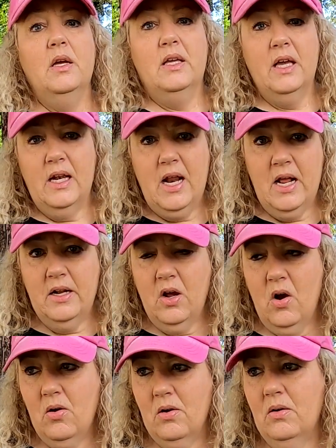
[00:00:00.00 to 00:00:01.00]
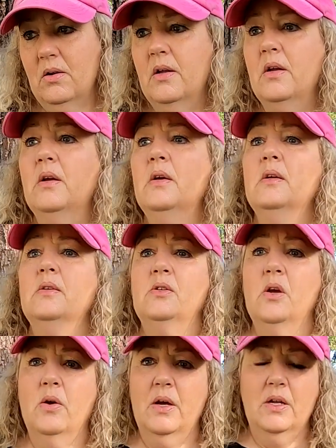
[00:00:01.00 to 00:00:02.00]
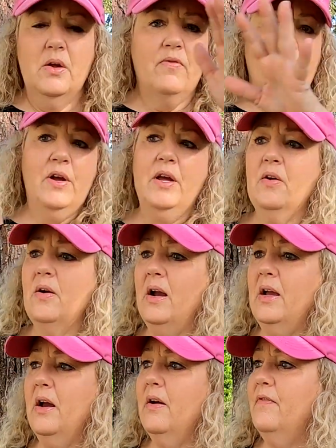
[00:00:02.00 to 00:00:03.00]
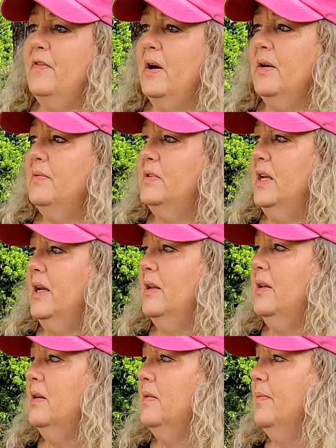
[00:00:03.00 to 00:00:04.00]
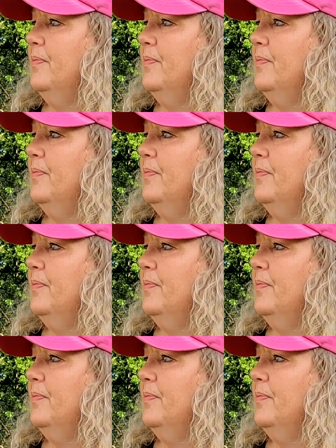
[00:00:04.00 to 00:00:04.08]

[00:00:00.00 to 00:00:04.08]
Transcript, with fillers: get at it hard. So, and over here I have uh, dead